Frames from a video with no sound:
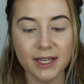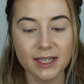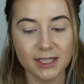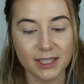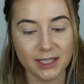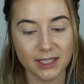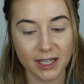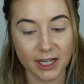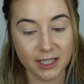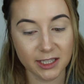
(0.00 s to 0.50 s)

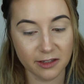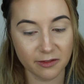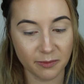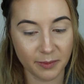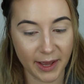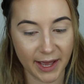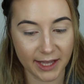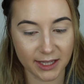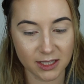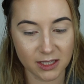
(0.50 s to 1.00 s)
seductive
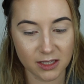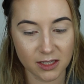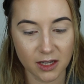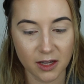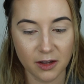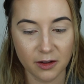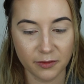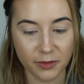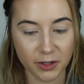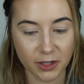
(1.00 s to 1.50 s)
mattes
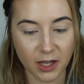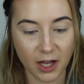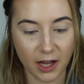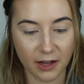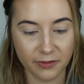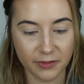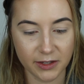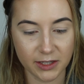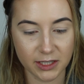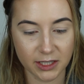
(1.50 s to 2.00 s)
for
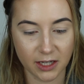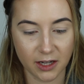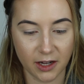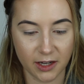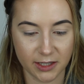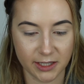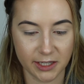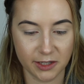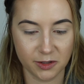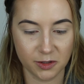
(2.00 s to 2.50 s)
coffee to
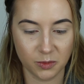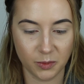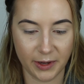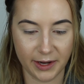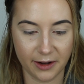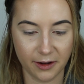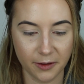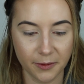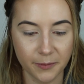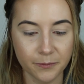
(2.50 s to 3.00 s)
cocktails
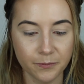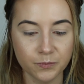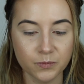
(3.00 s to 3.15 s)
wear.